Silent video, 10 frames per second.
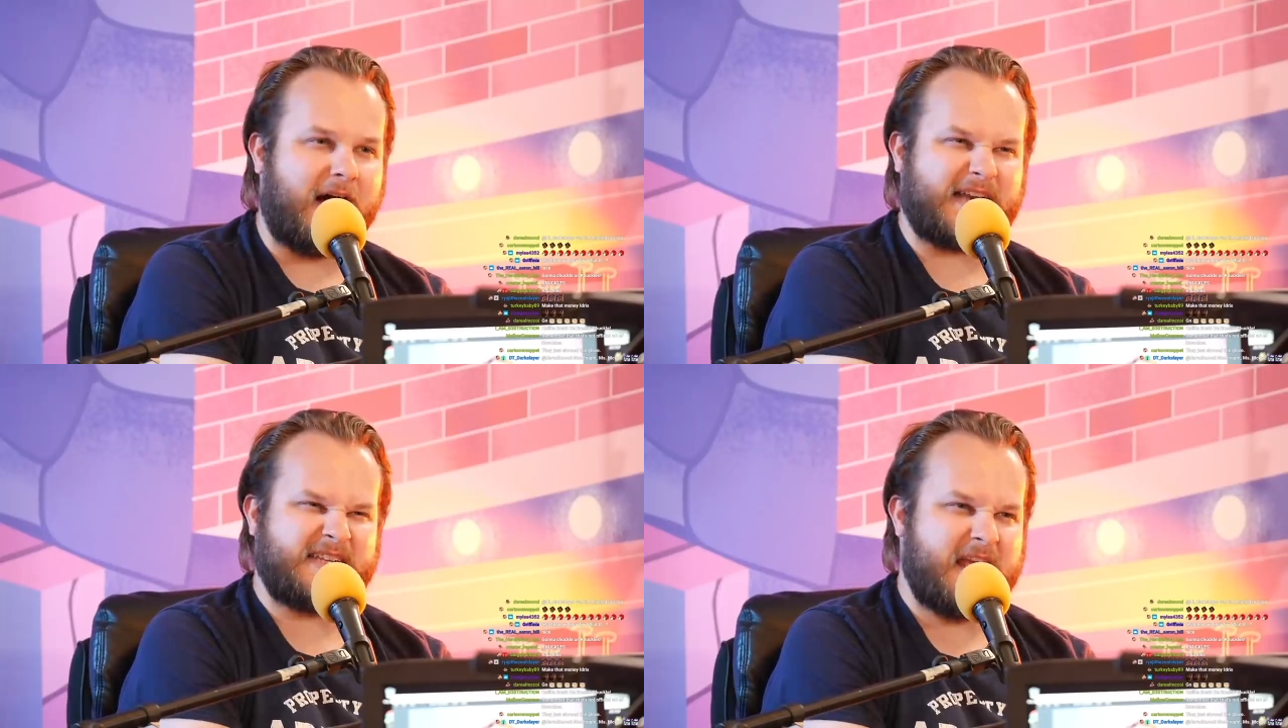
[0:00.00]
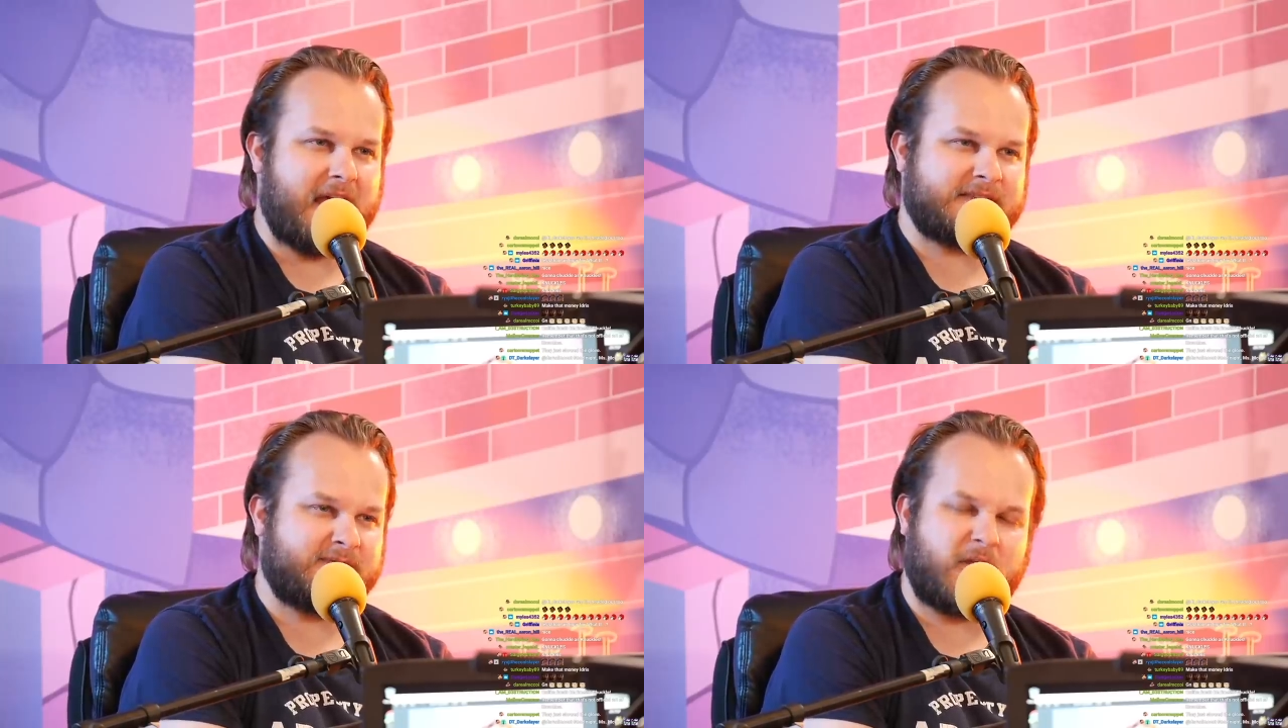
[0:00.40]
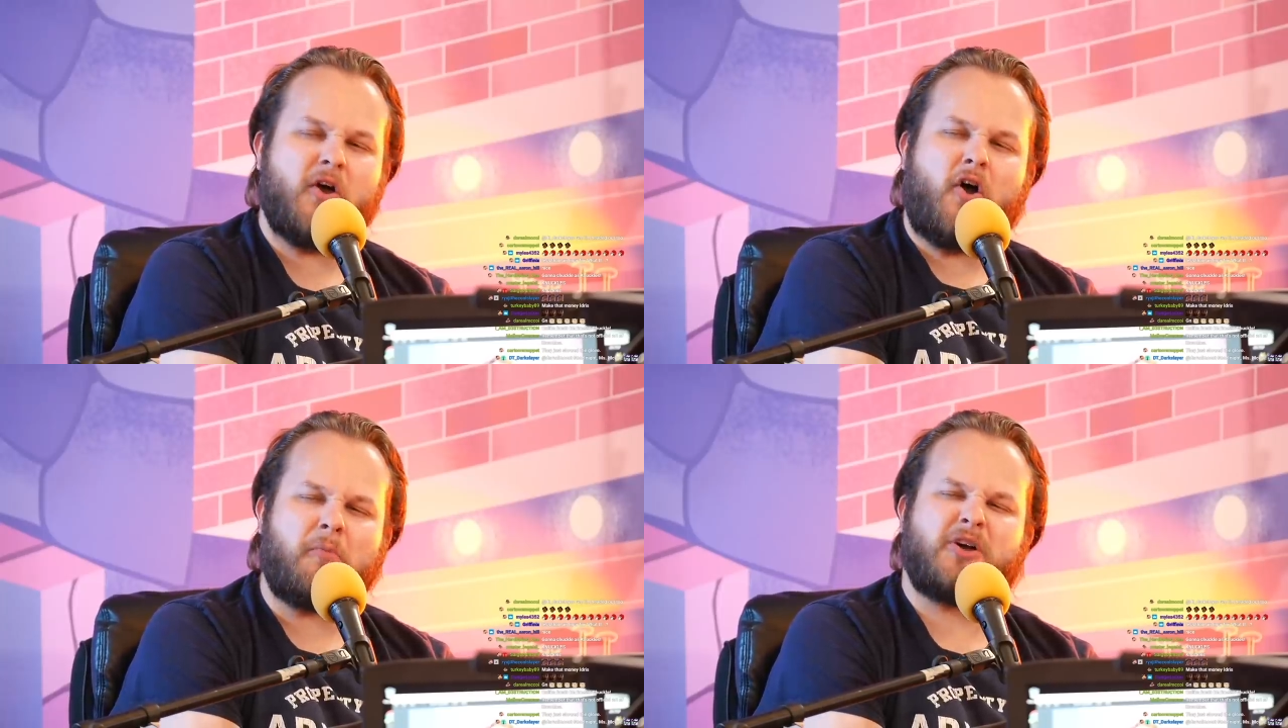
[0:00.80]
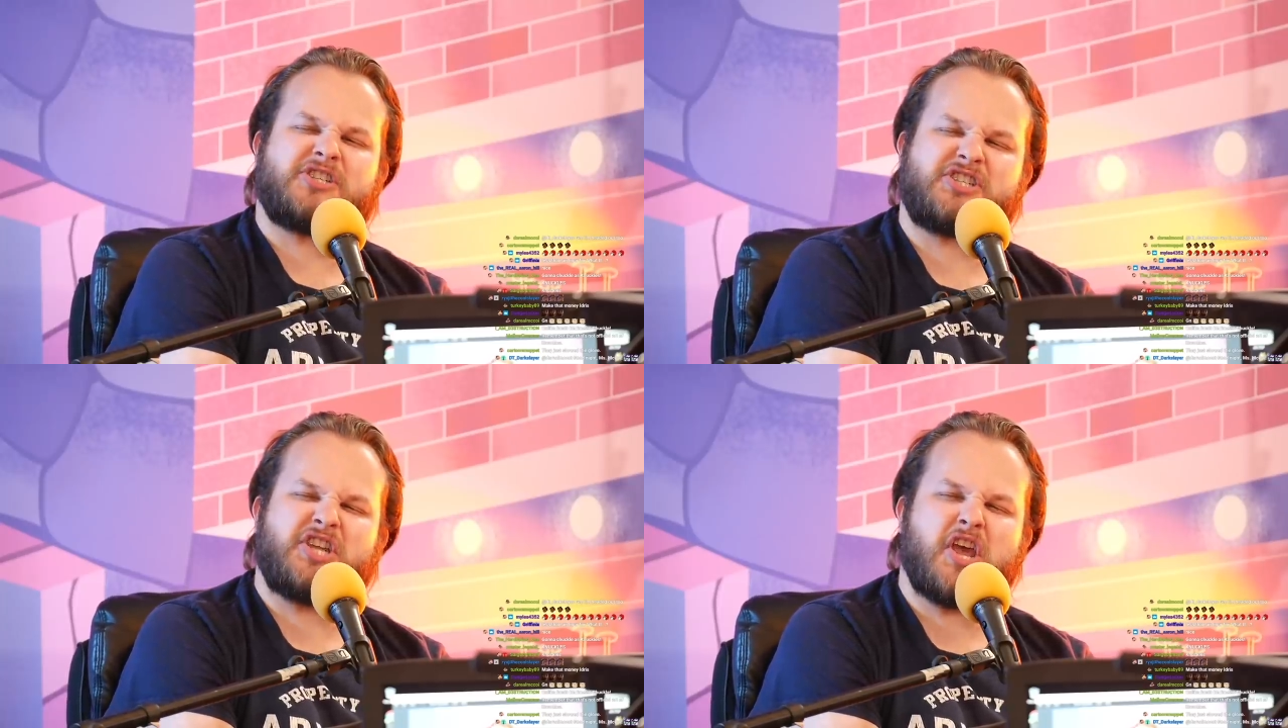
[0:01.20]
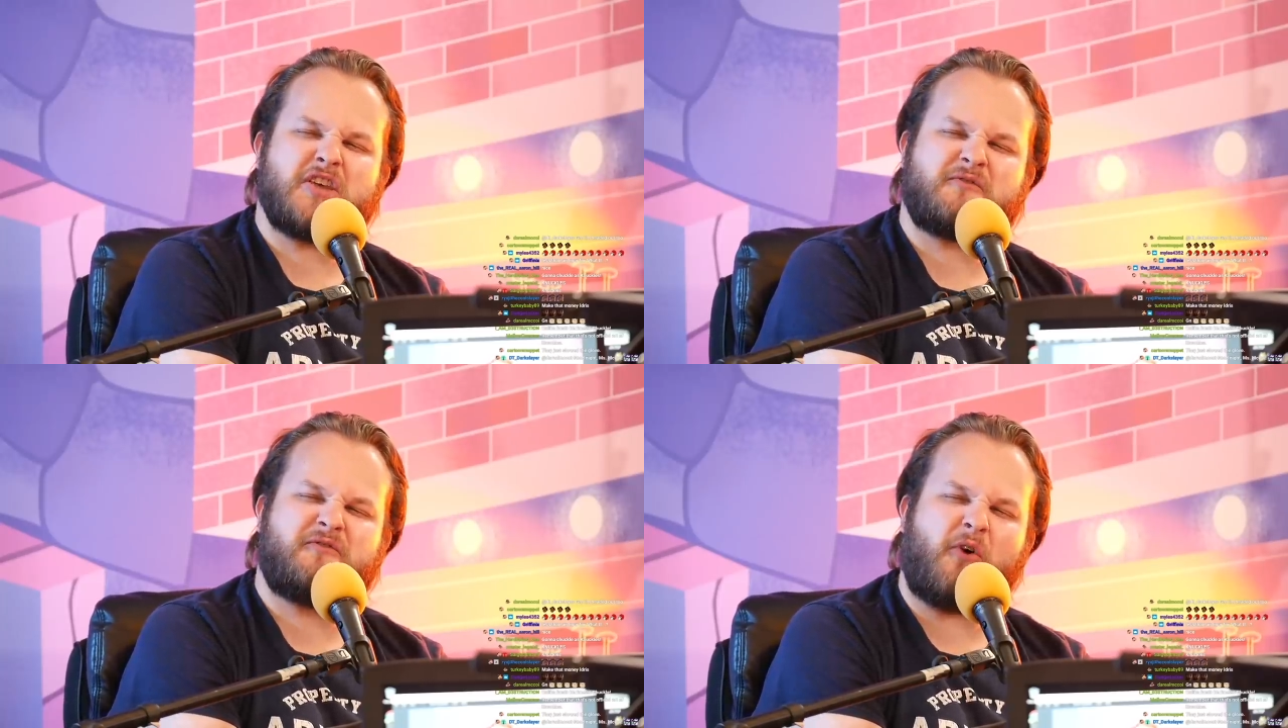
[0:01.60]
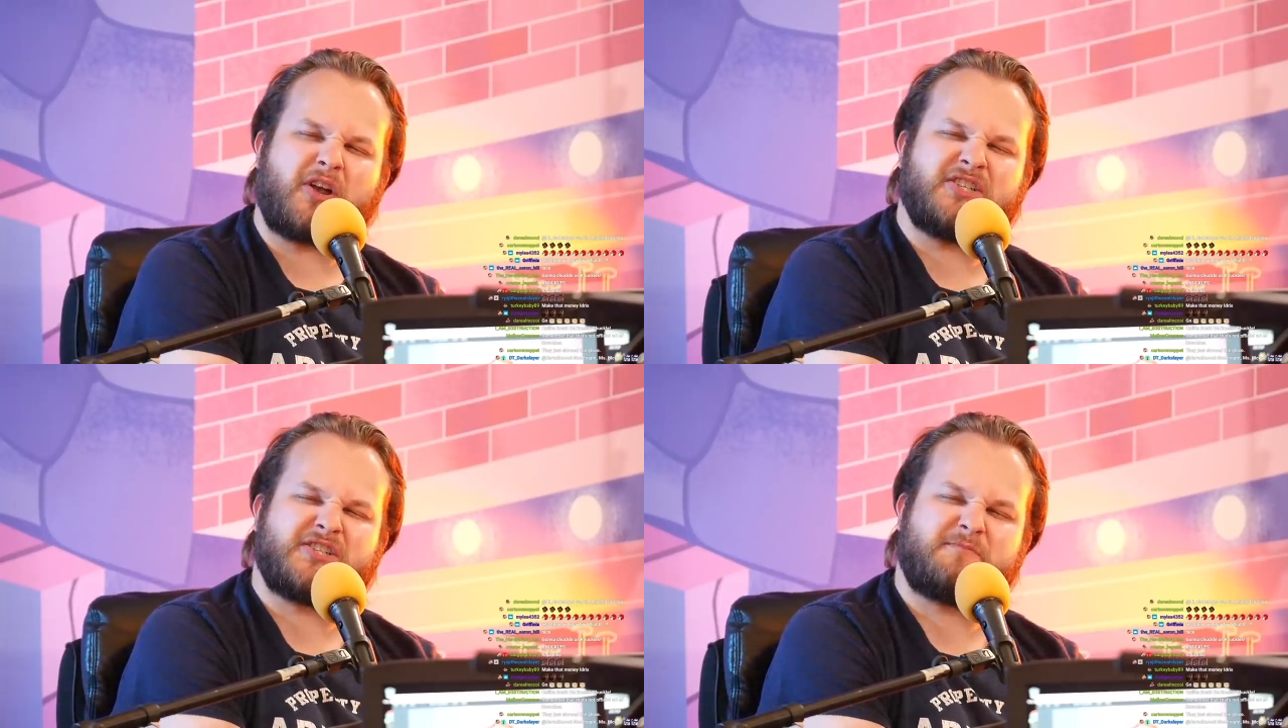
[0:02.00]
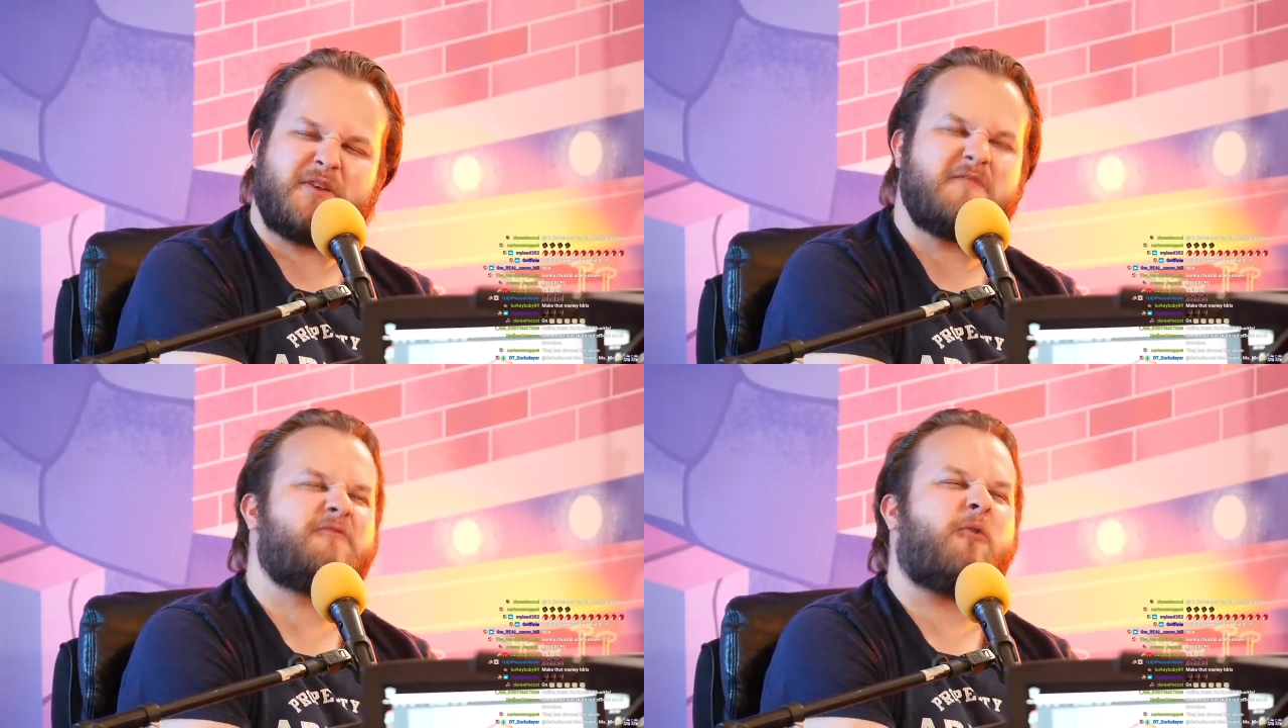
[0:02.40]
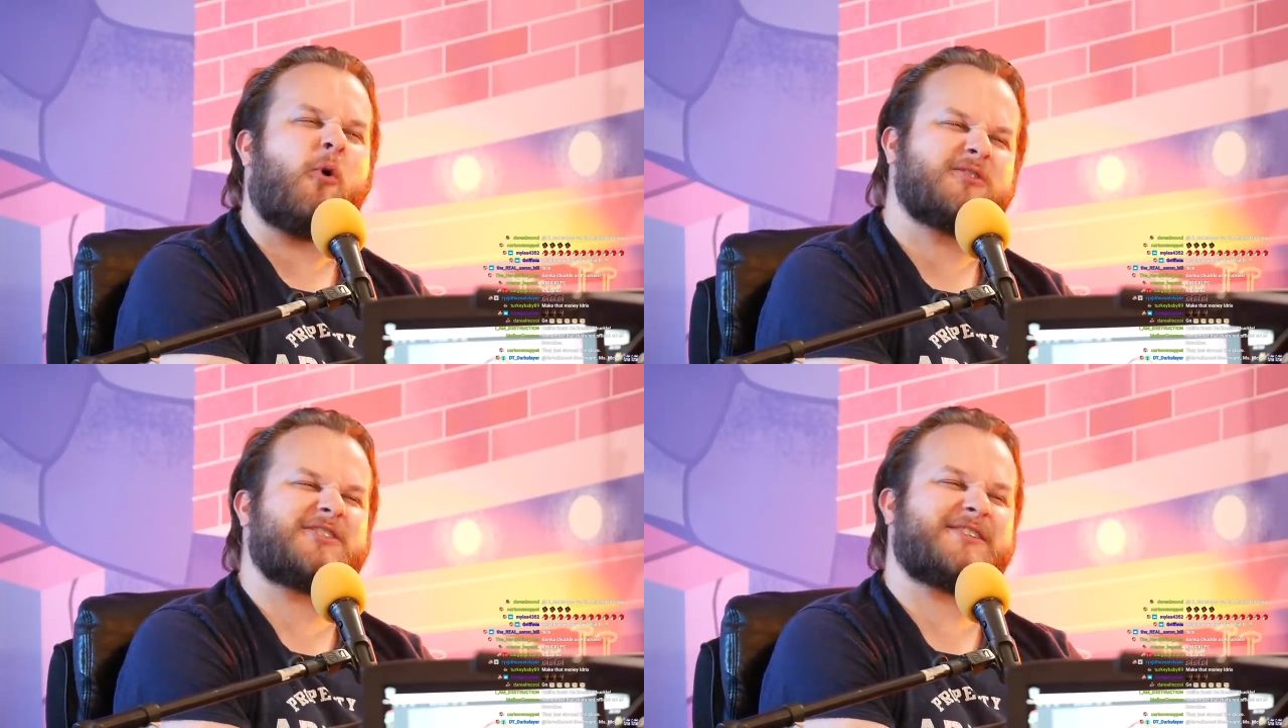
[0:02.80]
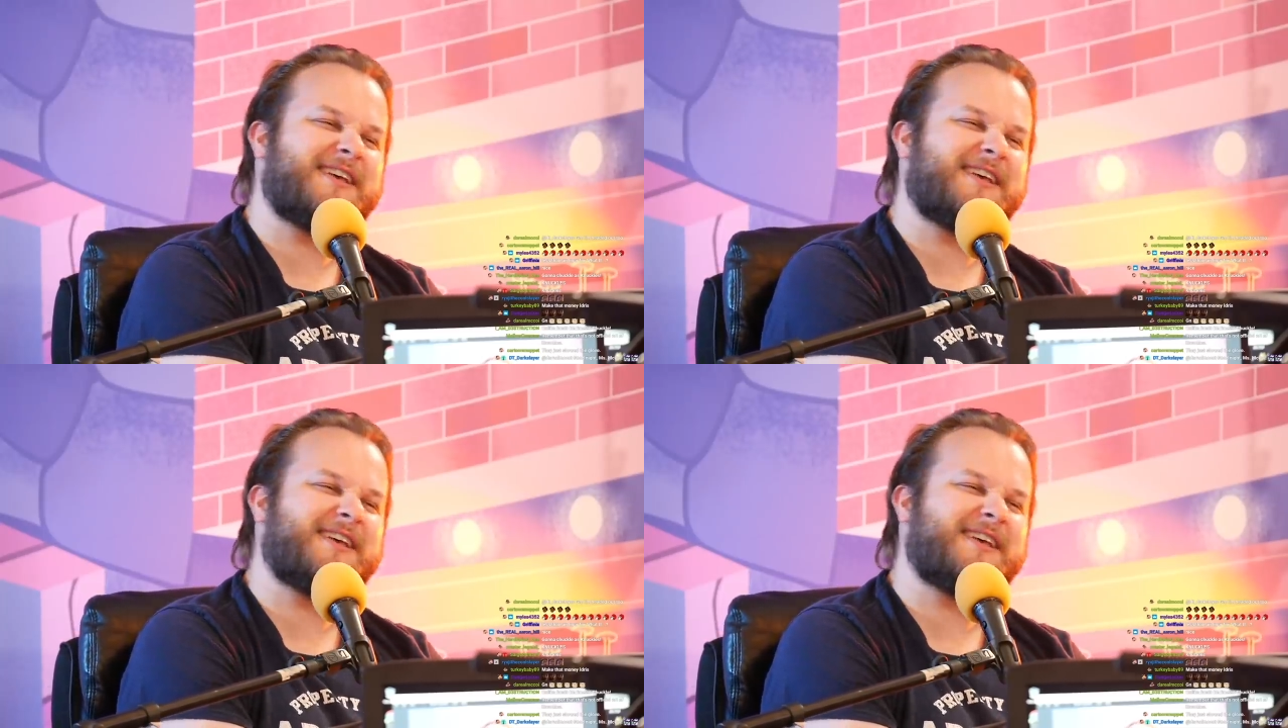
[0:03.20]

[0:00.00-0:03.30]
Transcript: Cockney accent, like, oh my shit. Speed Force.